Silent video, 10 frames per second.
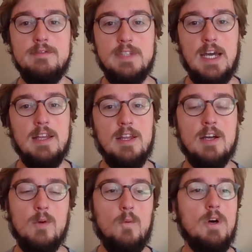
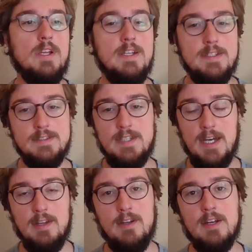dialogue. What is
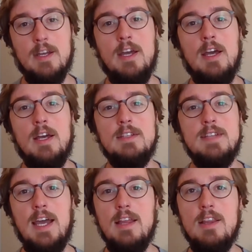dialogue?
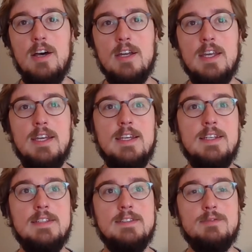Dialogue
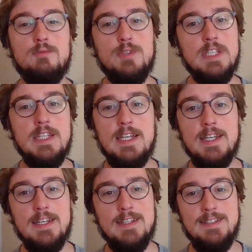is
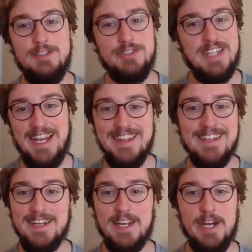really just
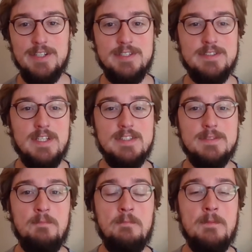anything a character says.
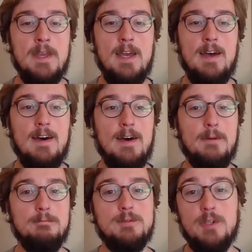
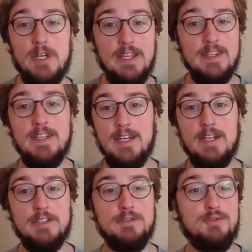So anything
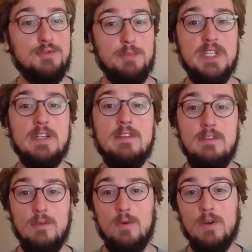characters speak
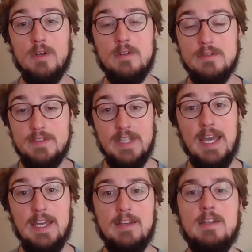or
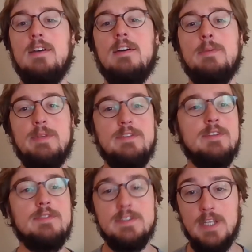say, even
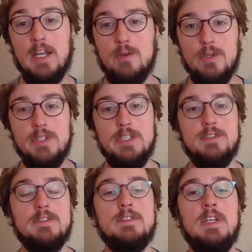if it's not in
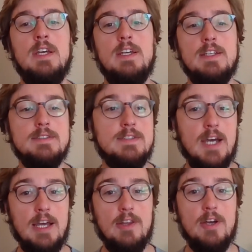quotations, is
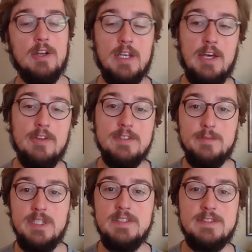dialogue. Now this
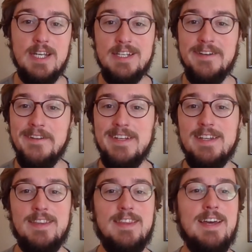means
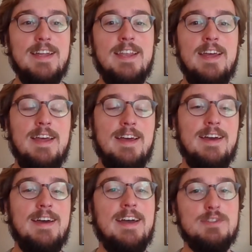technically that,
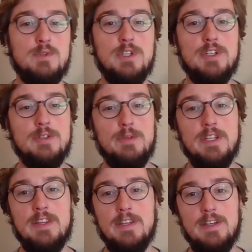as we learned
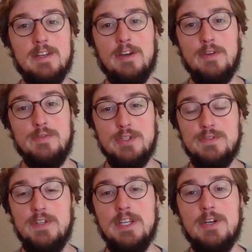with our first
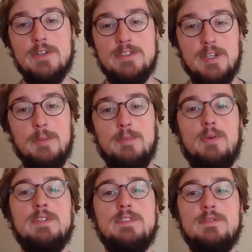video, some
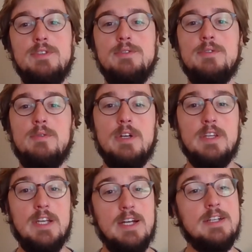points of view where the
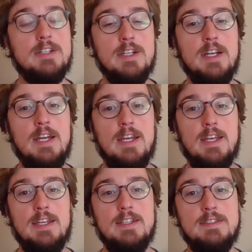character
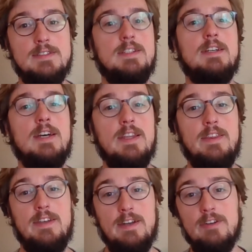is
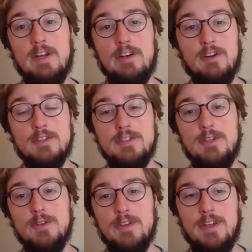the narrator also,